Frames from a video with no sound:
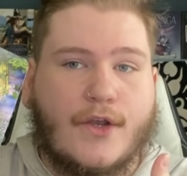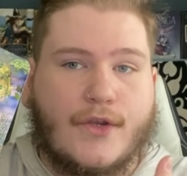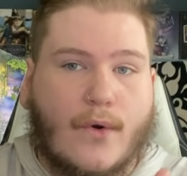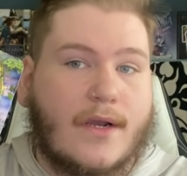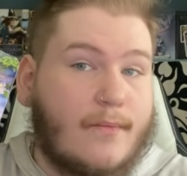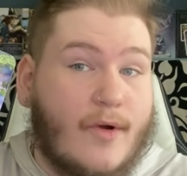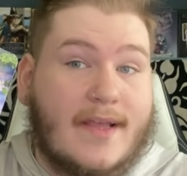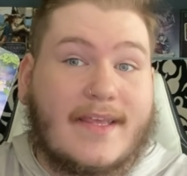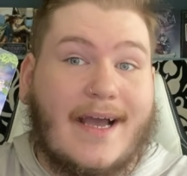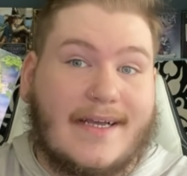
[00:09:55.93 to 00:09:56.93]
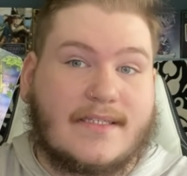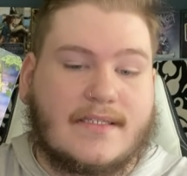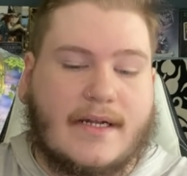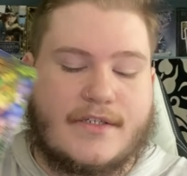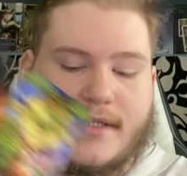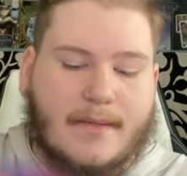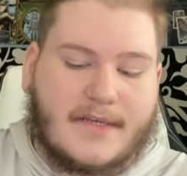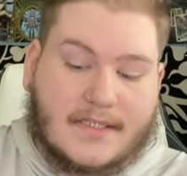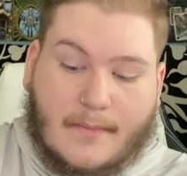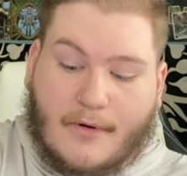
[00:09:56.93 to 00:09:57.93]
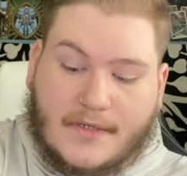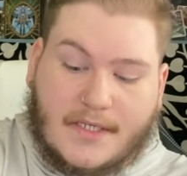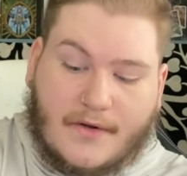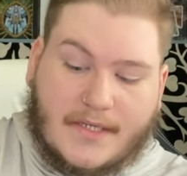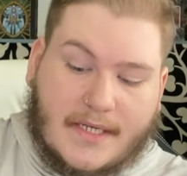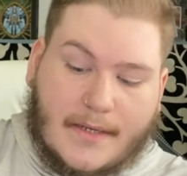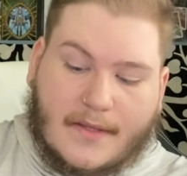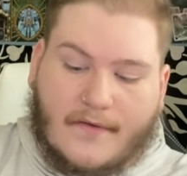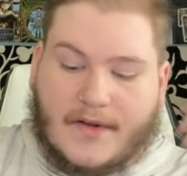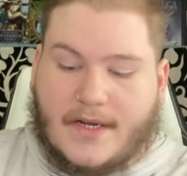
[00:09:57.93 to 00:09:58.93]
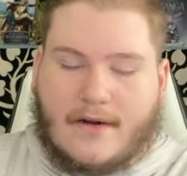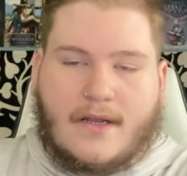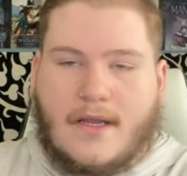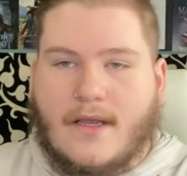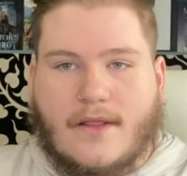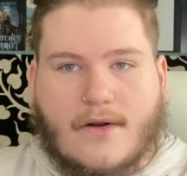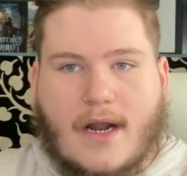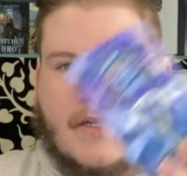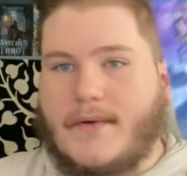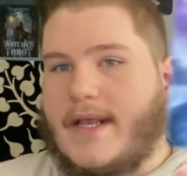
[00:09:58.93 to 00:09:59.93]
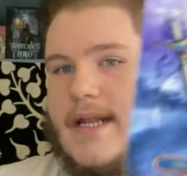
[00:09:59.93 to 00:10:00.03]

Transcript: you're gonna break the ice essentially, because the person you're dealing with over here, they're not doing